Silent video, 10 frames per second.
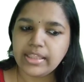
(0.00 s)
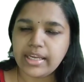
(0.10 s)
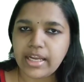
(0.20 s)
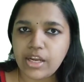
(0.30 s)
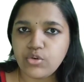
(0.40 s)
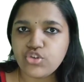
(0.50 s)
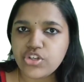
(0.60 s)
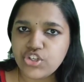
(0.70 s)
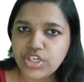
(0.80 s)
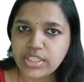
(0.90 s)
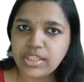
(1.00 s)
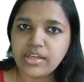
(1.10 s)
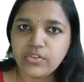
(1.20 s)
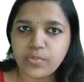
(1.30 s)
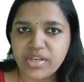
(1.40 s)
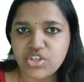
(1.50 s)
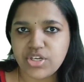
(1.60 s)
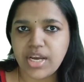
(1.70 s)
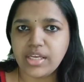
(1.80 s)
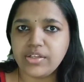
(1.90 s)
That Anushna Shita
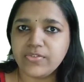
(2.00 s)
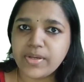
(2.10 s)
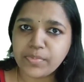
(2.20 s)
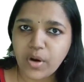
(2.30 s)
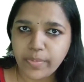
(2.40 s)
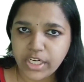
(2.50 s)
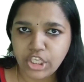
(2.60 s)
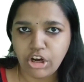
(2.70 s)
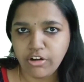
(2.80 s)
Sparsha is the property